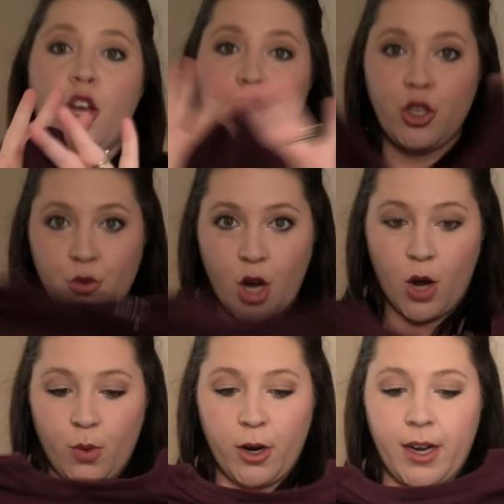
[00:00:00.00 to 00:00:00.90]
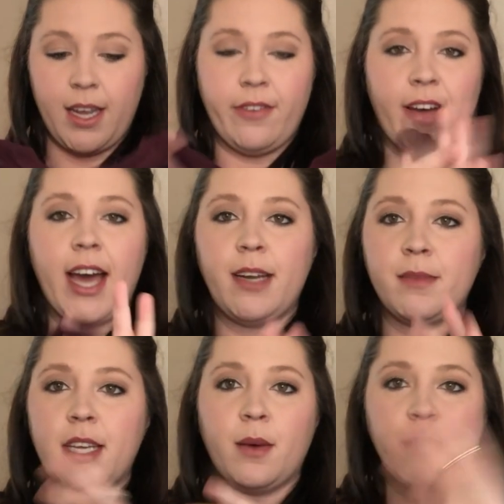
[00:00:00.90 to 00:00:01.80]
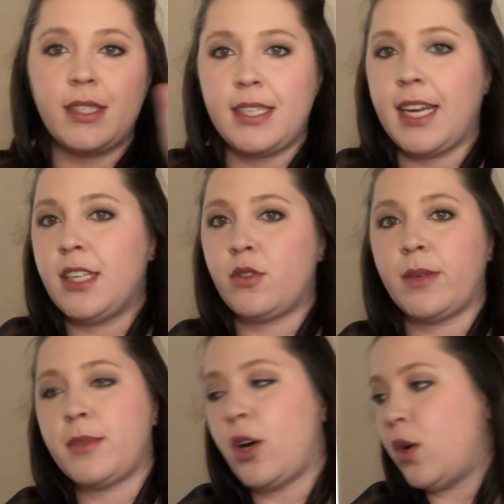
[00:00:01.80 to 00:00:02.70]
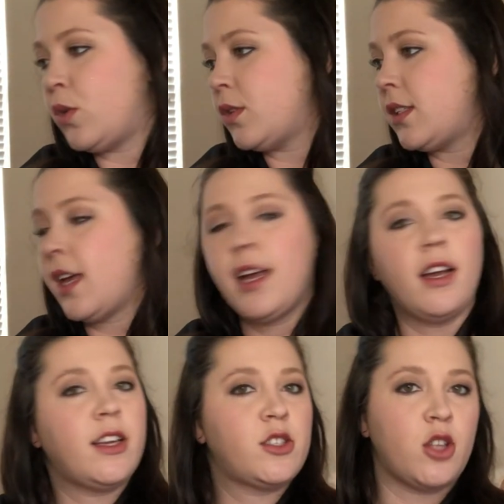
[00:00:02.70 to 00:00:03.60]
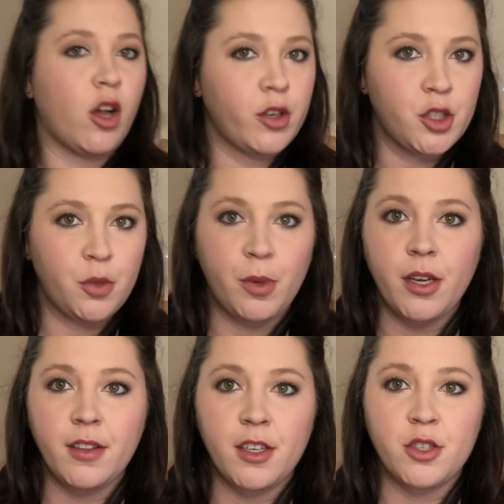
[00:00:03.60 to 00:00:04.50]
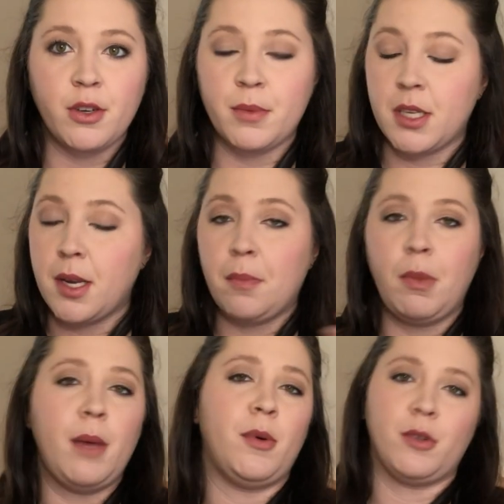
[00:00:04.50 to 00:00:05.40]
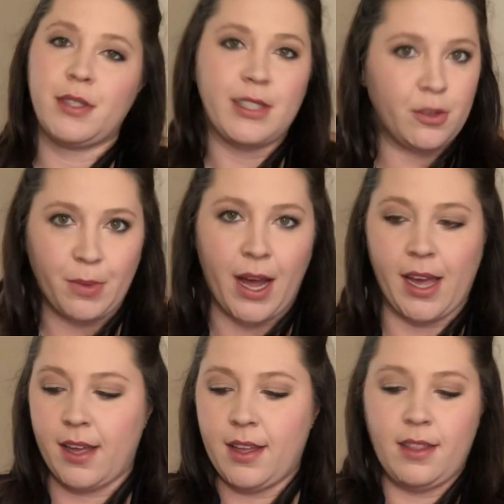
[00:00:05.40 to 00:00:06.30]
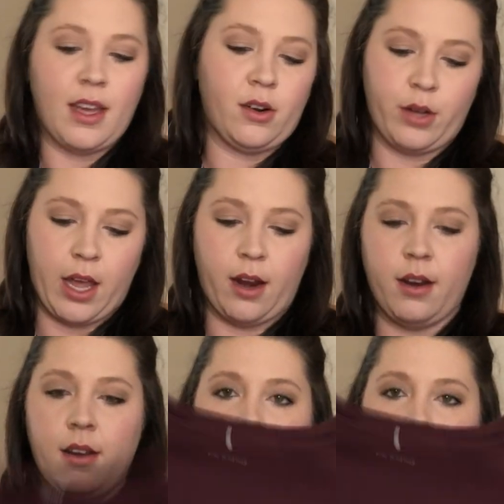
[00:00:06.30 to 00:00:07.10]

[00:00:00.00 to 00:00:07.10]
Do not worry, if items come with stains, rips, holes, as long as you put it in the description, people still buy it. They don't care.